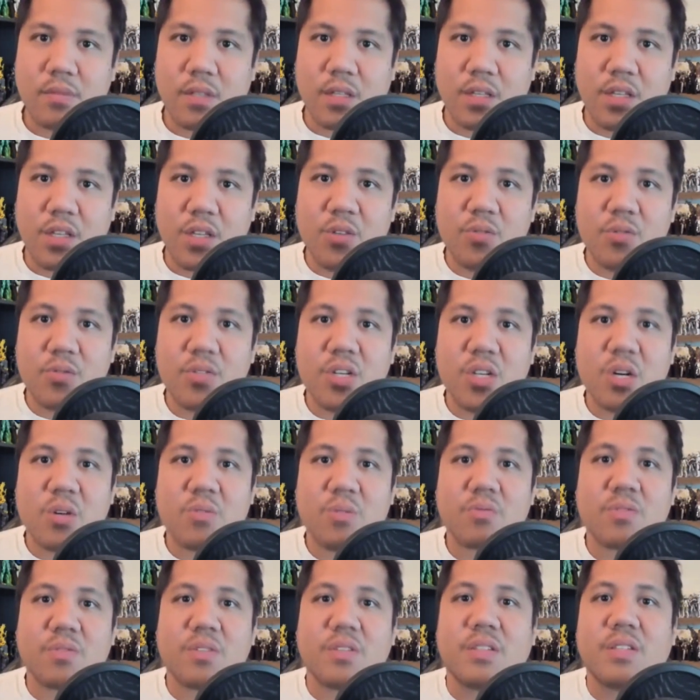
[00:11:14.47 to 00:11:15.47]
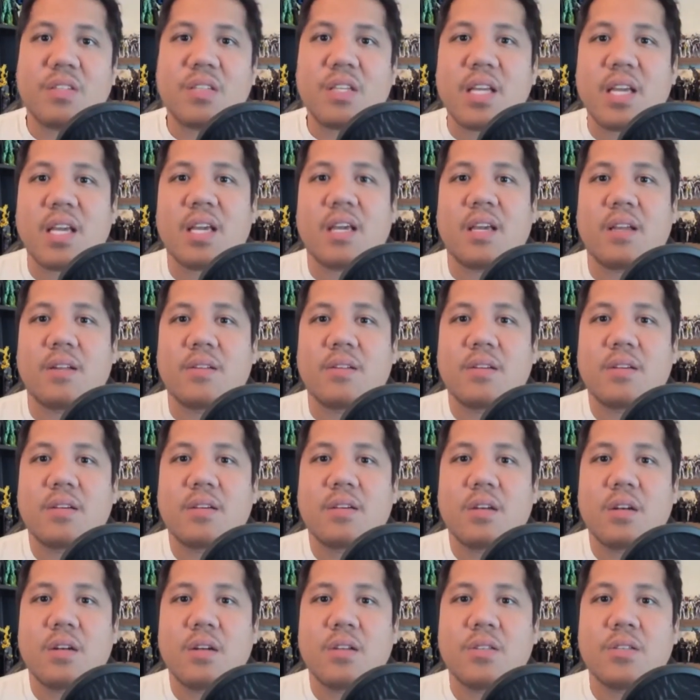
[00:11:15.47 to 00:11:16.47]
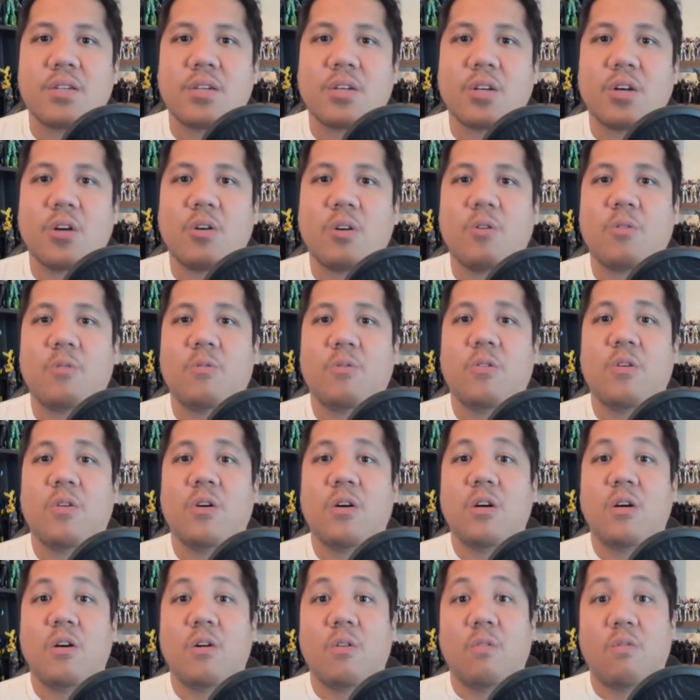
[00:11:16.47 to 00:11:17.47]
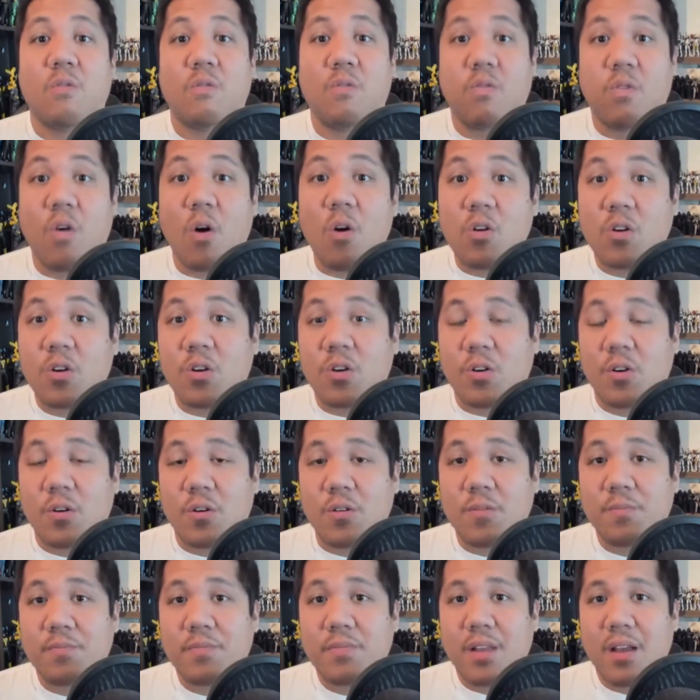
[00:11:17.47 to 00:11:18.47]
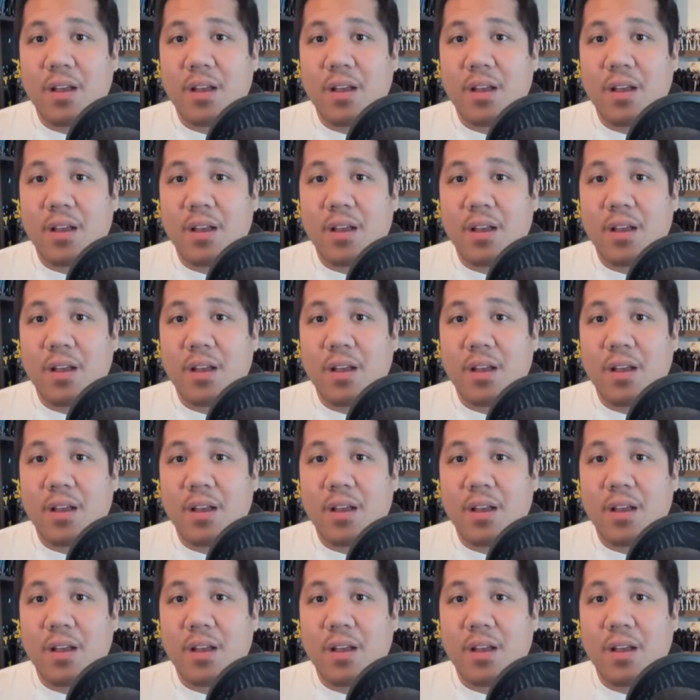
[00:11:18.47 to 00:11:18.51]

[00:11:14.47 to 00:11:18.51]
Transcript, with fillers: you don't need to go vocal